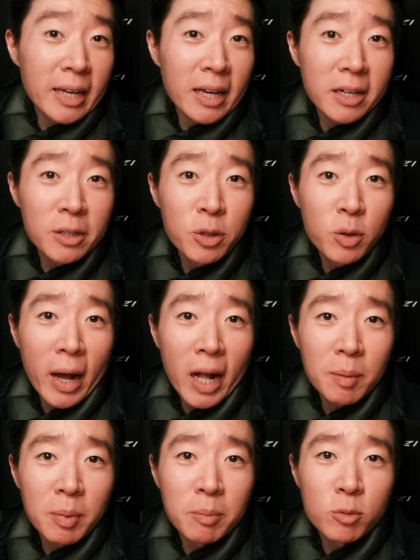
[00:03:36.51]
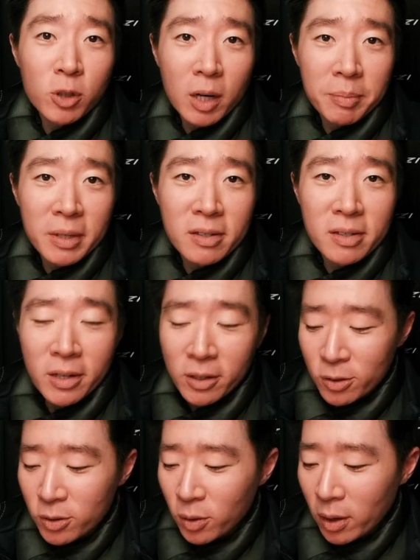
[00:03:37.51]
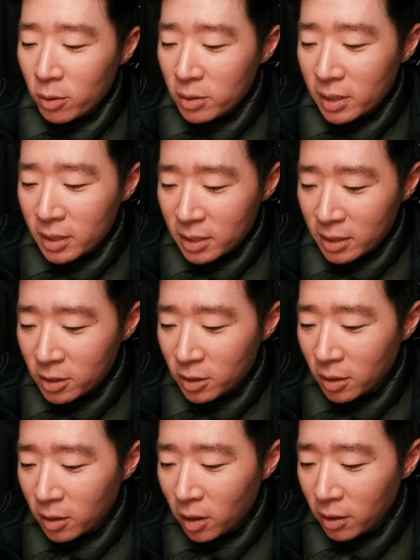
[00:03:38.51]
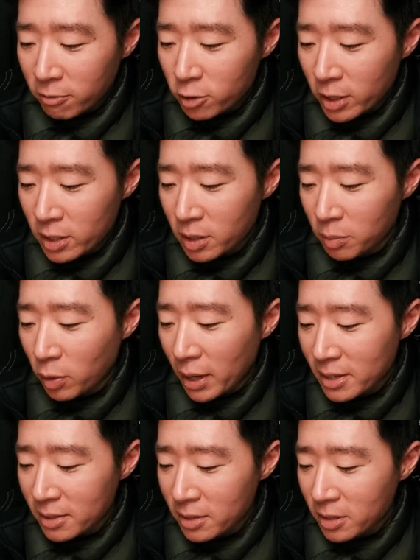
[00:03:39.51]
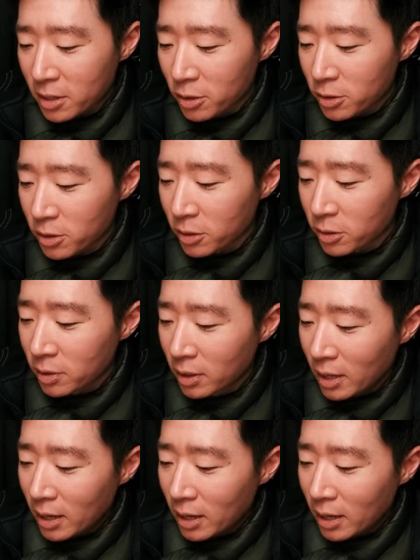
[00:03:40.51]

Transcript: And he had a new album drop this year, so I was listening to a lot of Jason Mraz this year too.